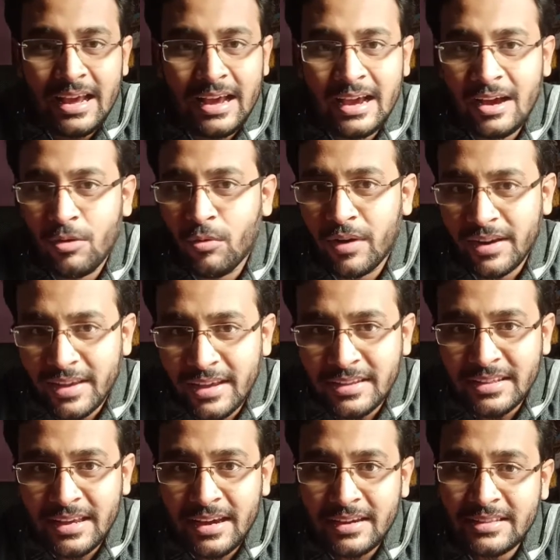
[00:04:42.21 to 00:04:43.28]

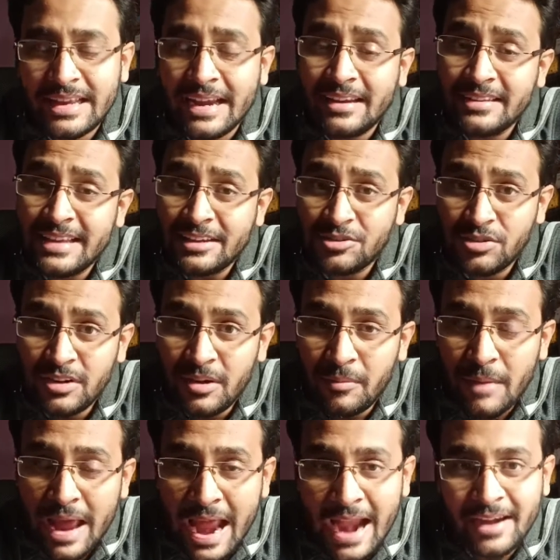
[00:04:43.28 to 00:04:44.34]
working there, that is actually
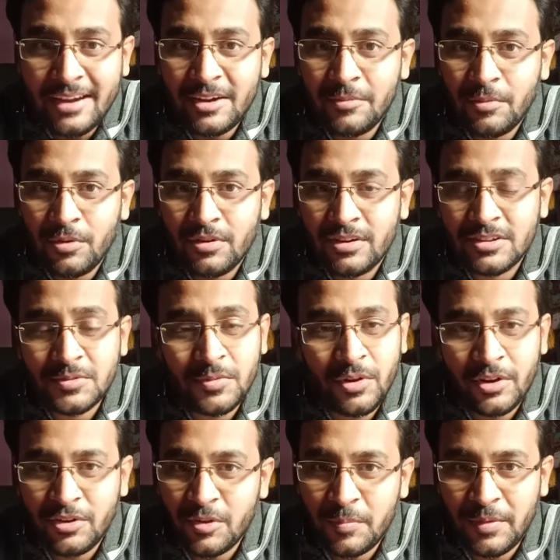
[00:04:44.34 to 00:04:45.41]
an added bonus
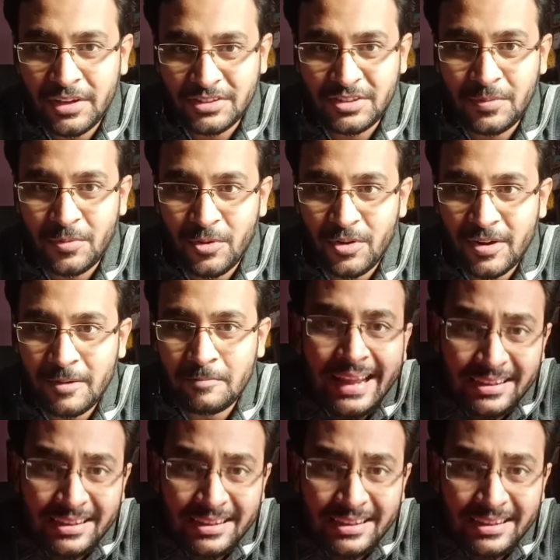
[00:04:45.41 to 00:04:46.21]
for your PhD program.